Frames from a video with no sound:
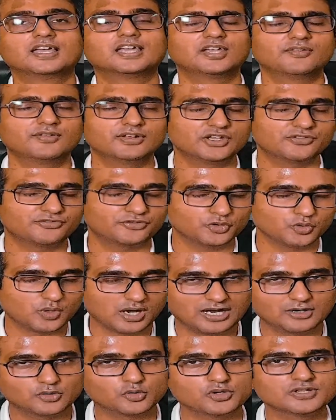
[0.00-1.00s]
Even if you
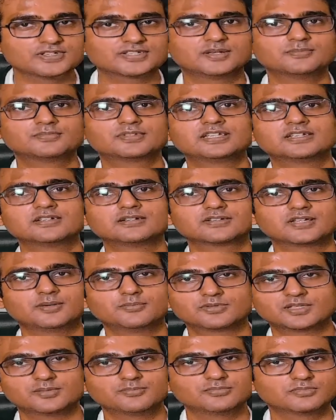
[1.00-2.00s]
are doing something,
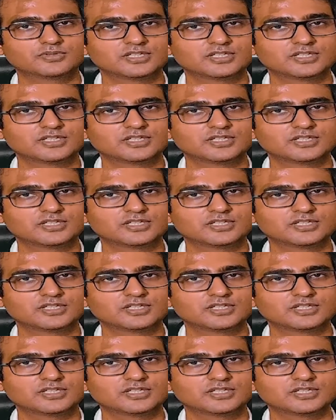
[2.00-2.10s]
some some